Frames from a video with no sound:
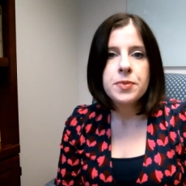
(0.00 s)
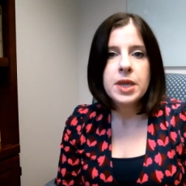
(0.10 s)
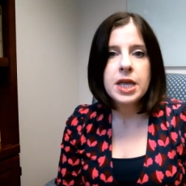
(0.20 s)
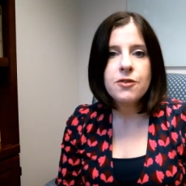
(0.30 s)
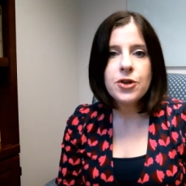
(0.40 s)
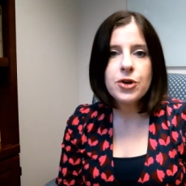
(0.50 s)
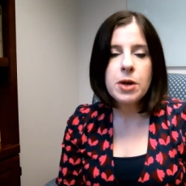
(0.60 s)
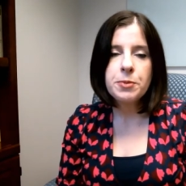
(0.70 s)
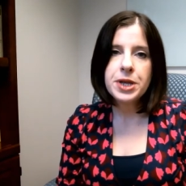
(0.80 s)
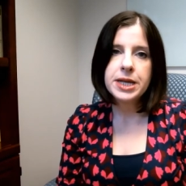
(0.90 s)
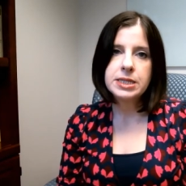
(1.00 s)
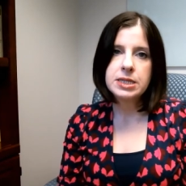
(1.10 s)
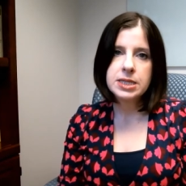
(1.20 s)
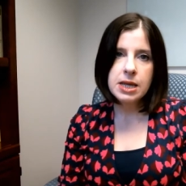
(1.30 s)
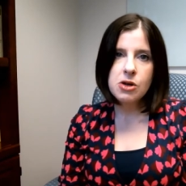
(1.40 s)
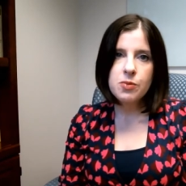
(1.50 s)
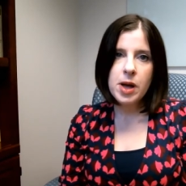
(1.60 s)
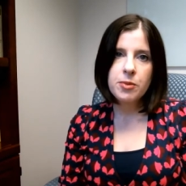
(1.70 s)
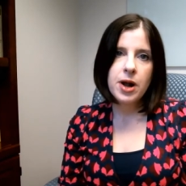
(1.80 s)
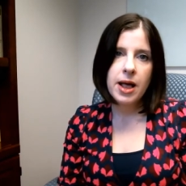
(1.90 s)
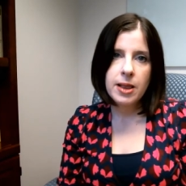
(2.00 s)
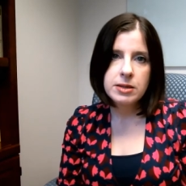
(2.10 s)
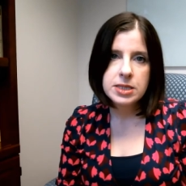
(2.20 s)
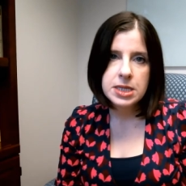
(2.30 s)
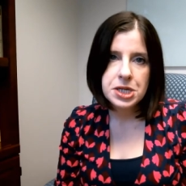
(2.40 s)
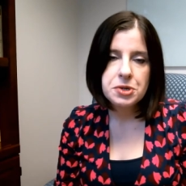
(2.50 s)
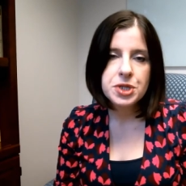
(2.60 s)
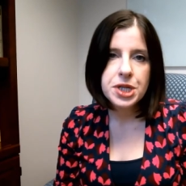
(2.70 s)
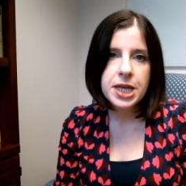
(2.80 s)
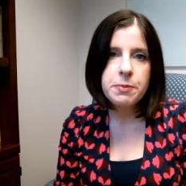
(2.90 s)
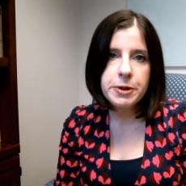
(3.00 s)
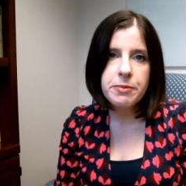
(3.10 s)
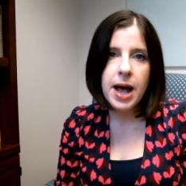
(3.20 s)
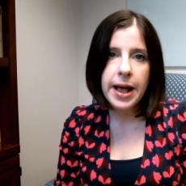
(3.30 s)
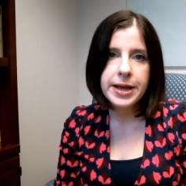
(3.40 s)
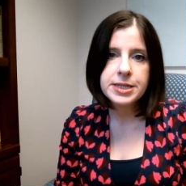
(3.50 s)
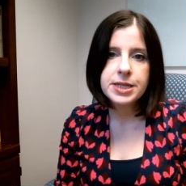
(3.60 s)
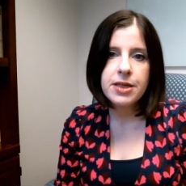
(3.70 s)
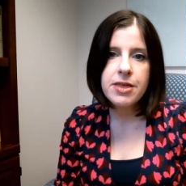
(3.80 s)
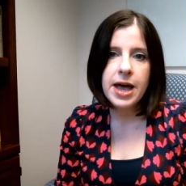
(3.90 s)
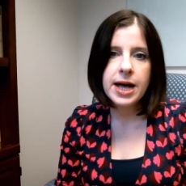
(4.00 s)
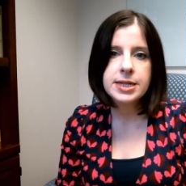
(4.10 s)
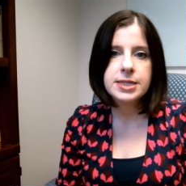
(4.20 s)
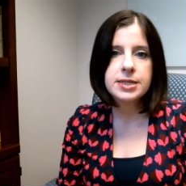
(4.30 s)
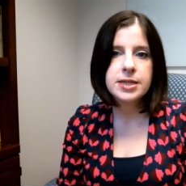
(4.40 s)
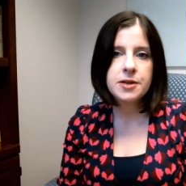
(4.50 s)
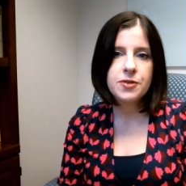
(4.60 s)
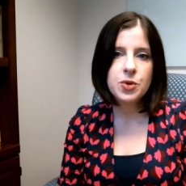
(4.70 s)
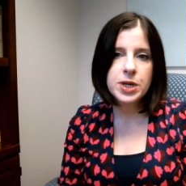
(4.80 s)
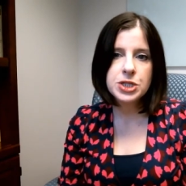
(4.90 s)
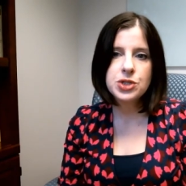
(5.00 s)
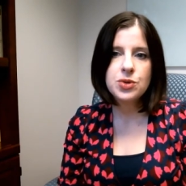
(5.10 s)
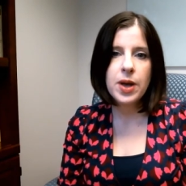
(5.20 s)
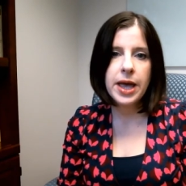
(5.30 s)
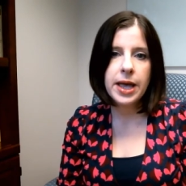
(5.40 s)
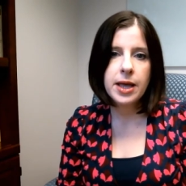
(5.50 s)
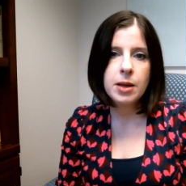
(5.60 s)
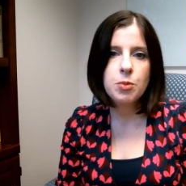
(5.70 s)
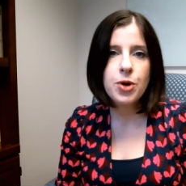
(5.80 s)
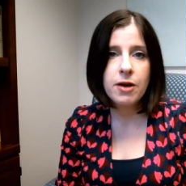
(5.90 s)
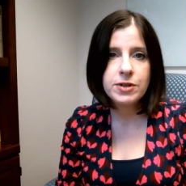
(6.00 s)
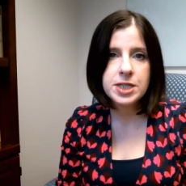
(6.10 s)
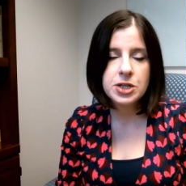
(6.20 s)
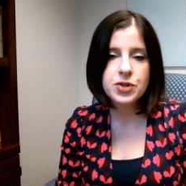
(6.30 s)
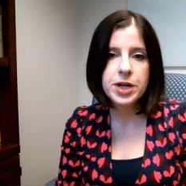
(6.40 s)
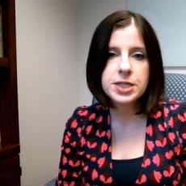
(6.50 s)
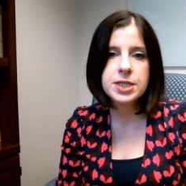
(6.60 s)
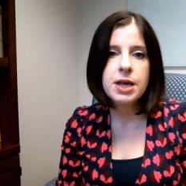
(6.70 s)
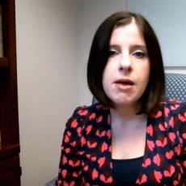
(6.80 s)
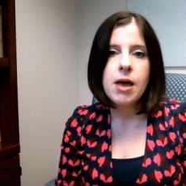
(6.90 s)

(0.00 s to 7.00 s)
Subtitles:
If your company is a single member LLC, you should keep in mind that if you issue a profits interest,